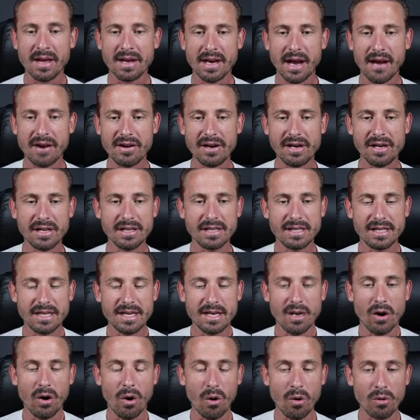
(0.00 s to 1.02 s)
Now you can
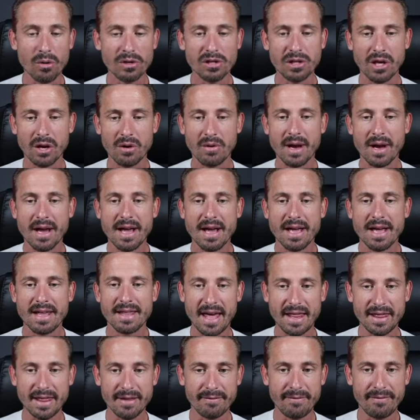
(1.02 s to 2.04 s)
see also
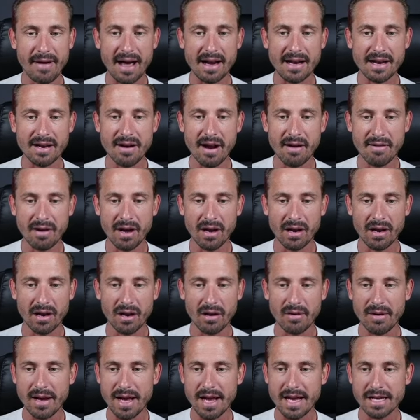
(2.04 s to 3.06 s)
that the value area
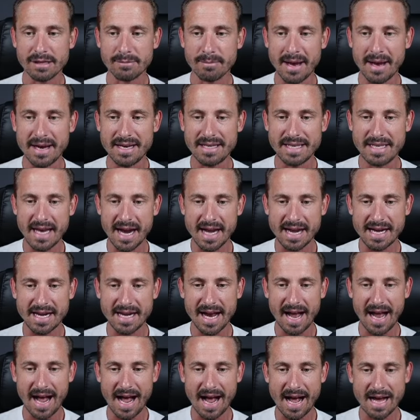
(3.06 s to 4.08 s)
low is
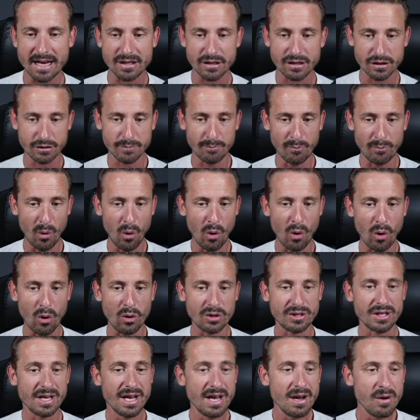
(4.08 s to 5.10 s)
maintaining as
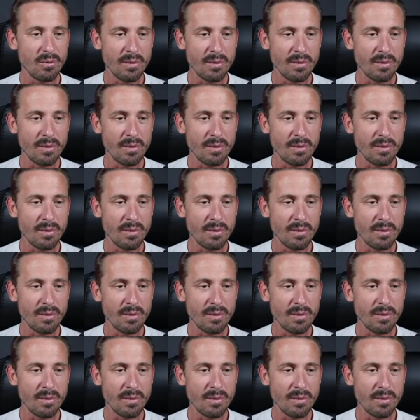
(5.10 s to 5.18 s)
support.